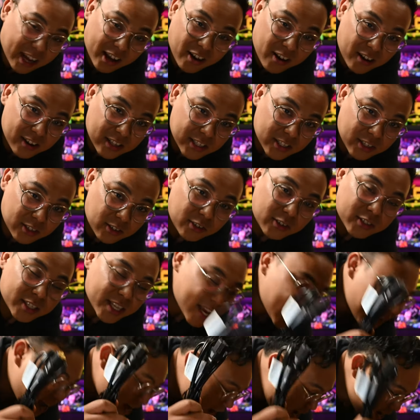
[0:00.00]
our consoles
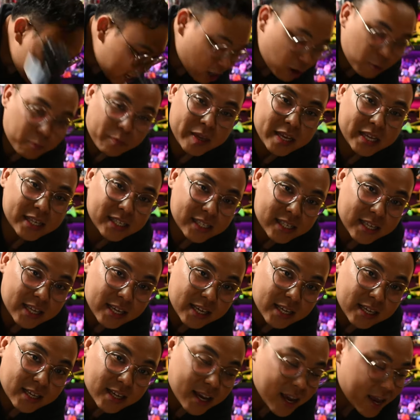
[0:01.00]
and our
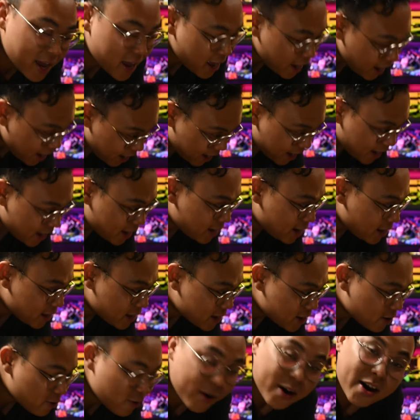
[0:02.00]
PC and
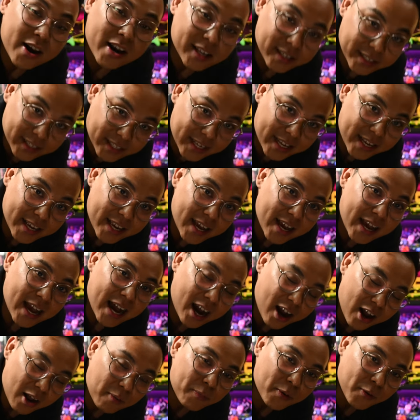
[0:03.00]
we're gonna see
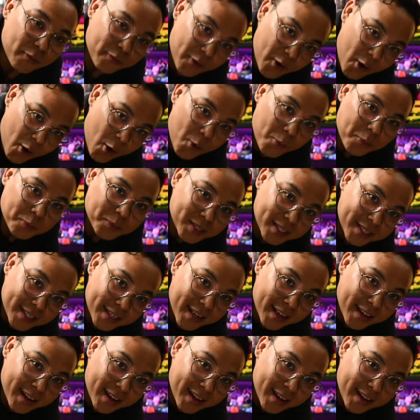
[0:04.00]
how it performs.